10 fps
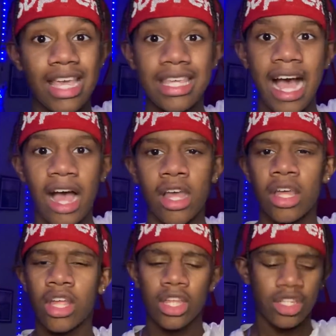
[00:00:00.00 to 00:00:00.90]
Yeah,
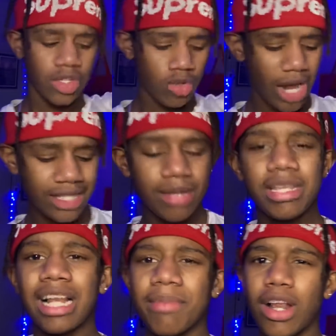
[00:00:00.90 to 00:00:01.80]
you guys keep
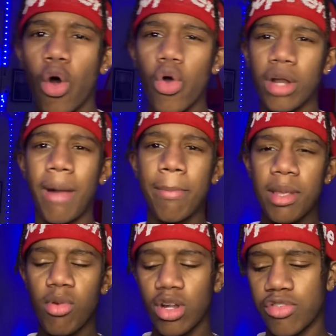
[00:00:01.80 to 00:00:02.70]
telling me to order my
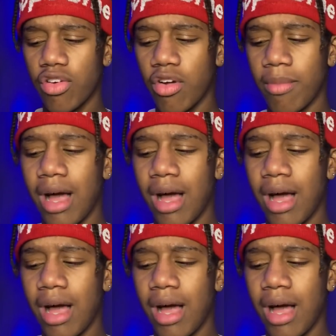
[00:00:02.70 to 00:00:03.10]
BB guns from